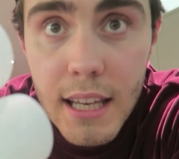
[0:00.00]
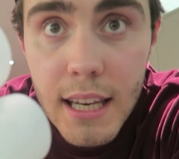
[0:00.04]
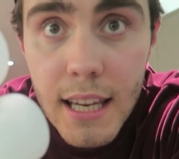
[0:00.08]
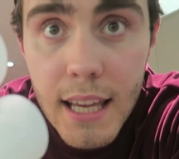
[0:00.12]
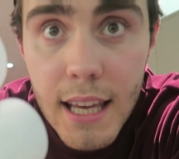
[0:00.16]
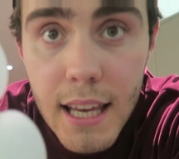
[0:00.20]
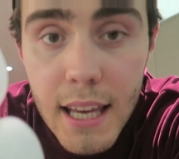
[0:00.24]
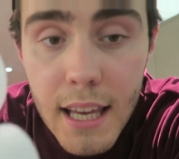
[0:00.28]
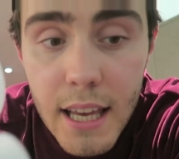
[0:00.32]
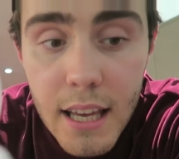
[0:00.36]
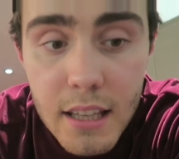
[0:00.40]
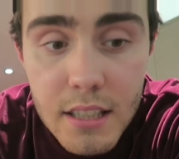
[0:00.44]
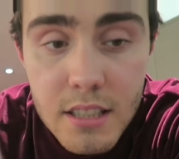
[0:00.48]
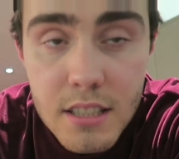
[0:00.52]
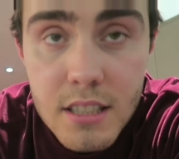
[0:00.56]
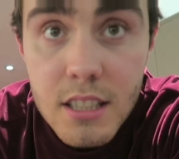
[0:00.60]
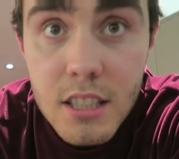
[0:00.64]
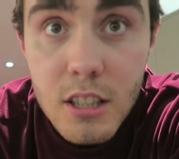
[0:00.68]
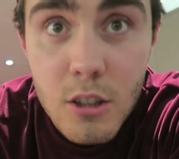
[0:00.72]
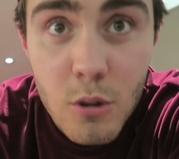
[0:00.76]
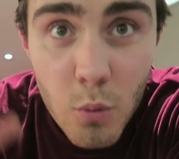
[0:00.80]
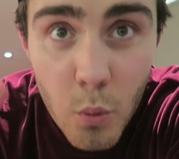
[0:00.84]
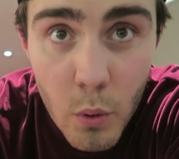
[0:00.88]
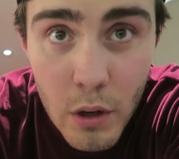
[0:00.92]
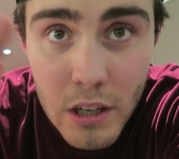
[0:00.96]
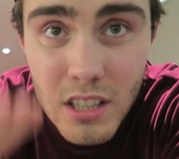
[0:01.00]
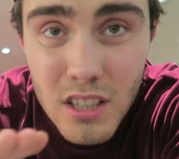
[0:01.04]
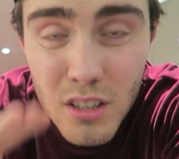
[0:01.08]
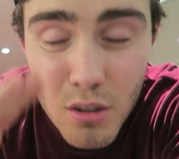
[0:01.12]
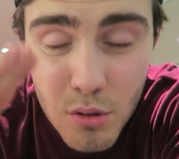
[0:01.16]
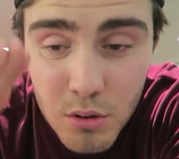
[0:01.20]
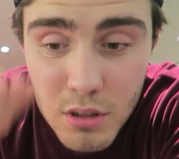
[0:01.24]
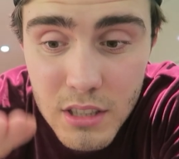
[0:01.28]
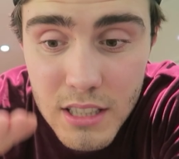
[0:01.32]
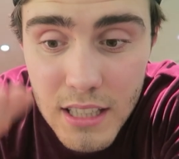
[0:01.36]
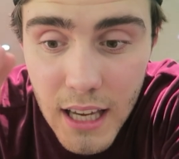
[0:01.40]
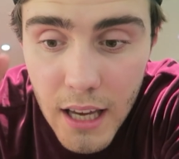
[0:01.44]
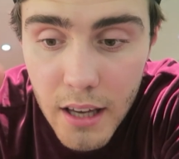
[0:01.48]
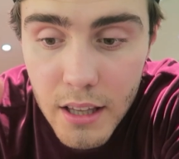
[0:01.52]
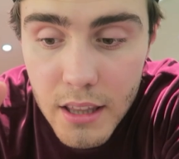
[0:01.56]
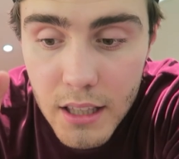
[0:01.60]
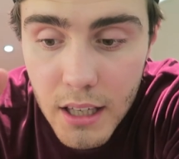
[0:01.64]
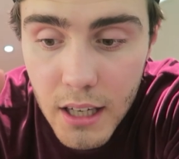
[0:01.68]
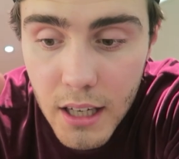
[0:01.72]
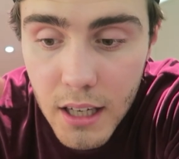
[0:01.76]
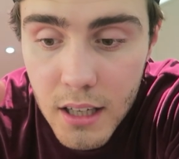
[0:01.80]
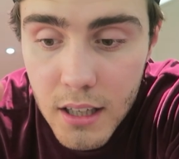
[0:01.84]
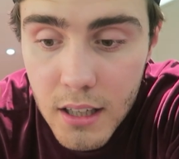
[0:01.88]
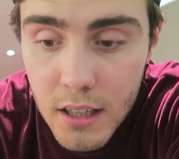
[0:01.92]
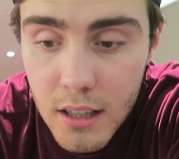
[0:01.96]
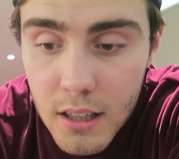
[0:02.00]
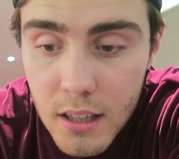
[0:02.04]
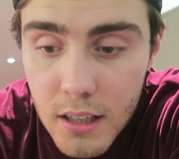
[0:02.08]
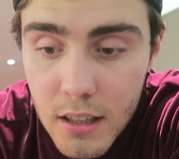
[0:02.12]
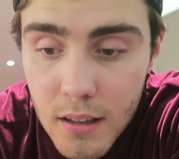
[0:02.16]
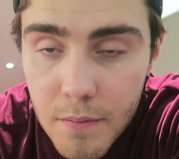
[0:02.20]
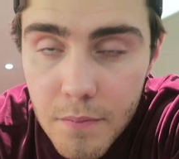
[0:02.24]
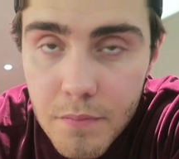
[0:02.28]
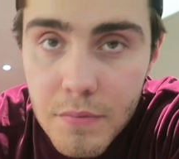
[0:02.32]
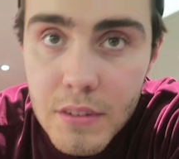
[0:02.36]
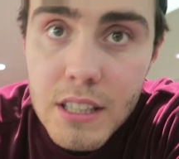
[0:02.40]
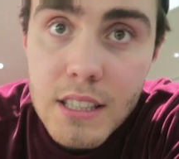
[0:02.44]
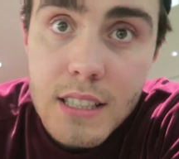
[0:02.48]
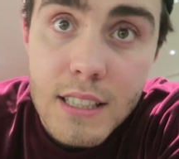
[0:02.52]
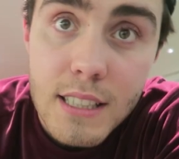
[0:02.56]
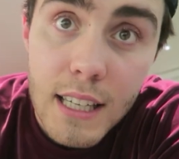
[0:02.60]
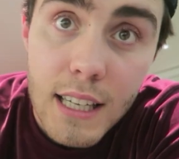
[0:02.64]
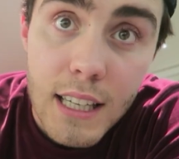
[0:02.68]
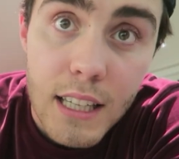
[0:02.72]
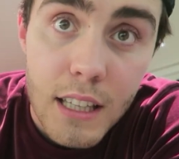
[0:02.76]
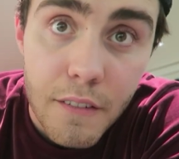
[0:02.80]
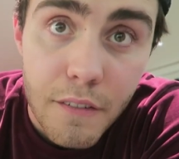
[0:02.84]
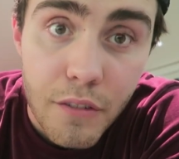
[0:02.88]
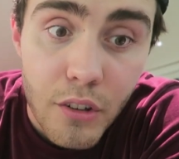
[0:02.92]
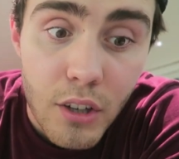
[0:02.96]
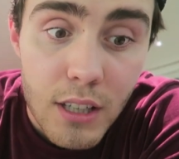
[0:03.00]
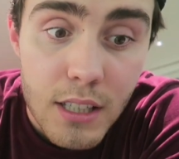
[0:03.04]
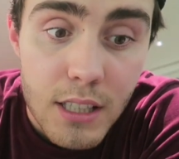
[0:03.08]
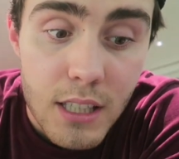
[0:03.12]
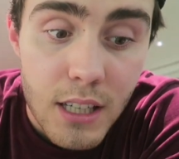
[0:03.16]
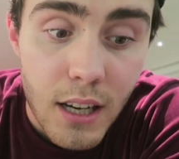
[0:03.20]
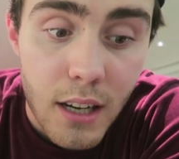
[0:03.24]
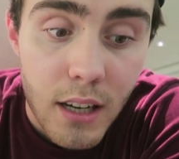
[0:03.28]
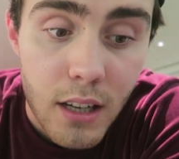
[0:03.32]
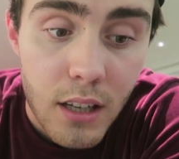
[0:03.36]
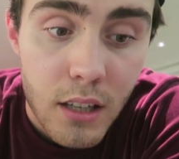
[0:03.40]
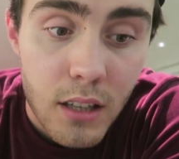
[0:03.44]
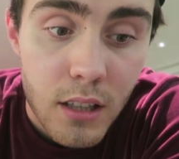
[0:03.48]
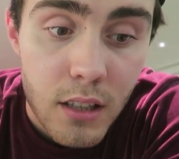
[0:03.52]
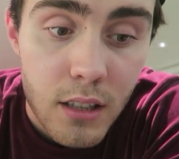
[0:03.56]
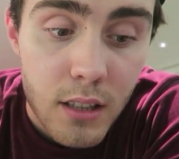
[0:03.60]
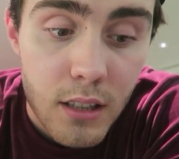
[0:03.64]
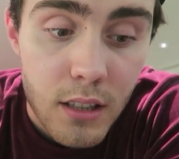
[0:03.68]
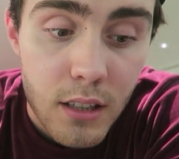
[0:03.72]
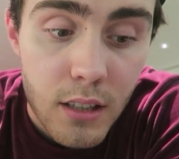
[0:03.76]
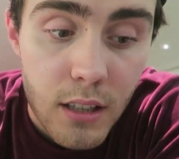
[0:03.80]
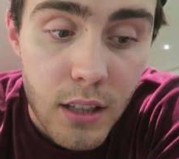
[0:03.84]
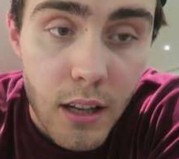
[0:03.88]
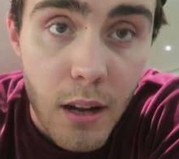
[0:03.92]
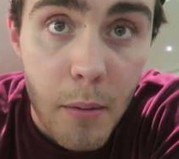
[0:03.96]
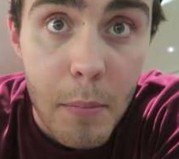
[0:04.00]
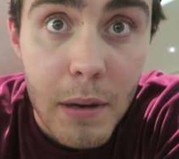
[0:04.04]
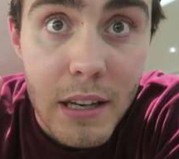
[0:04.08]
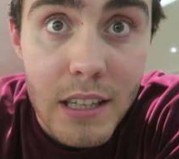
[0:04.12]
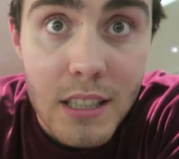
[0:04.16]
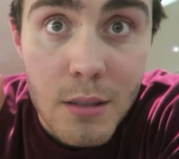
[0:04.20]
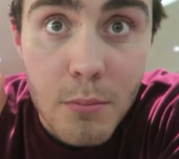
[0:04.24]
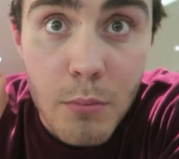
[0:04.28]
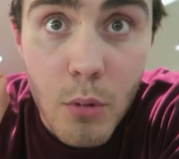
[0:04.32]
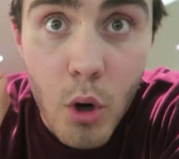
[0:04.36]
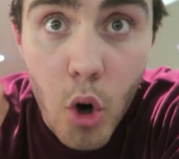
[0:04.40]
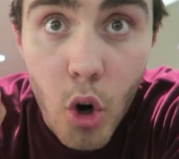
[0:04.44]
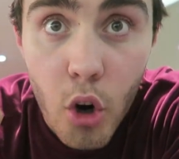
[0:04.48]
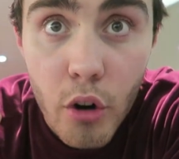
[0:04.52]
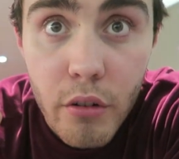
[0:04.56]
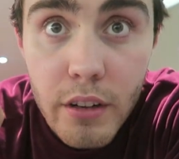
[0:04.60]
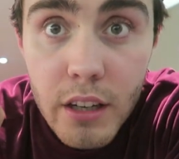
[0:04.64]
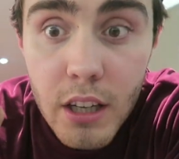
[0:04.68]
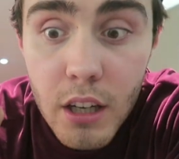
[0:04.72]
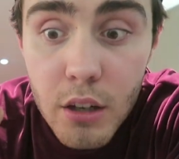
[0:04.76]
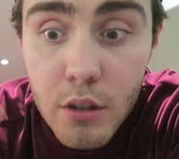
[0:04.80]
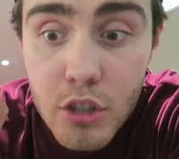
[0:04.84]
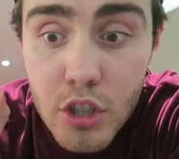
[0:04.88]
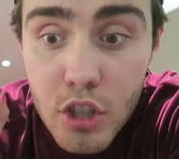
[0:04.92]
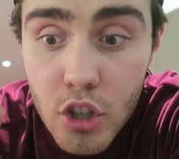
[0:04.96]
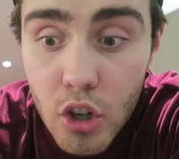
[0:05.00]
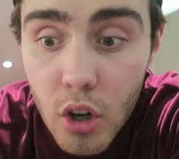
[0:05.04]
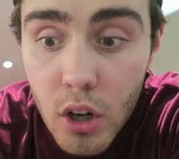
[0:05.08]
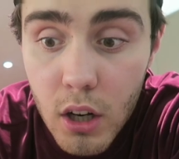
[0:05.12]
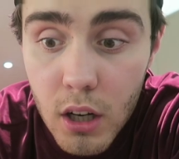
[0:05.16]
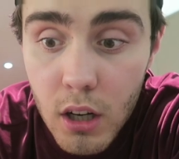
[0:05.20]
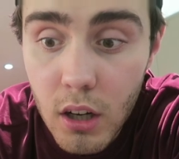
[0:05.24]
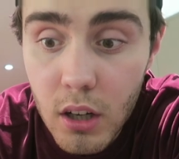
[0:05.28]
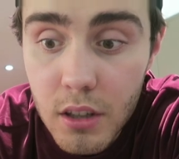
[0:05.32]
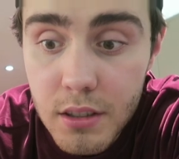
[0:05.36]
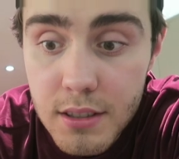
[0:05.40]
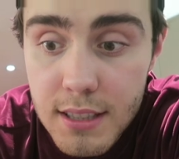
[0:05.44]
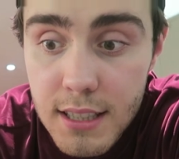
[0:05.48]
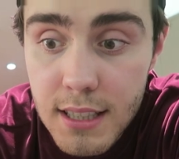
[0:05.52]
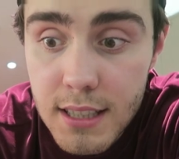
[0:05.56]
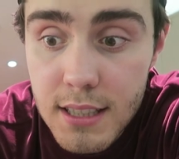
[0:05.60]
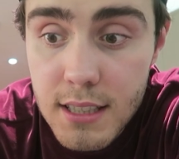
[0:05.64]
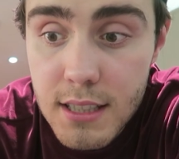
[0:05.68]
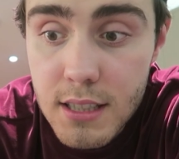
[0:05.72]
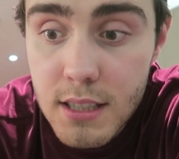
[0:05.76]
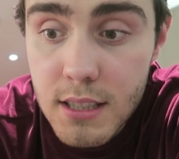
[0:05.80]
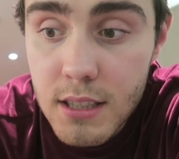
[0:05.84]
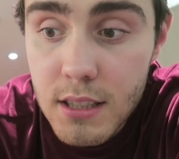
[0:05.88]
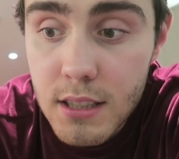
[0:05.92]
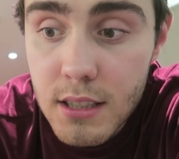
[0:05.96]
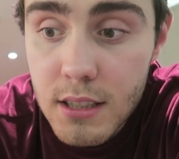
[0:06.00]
it in here, squish it all together, and then stick it in the freezer and make some Oreo shot glasses.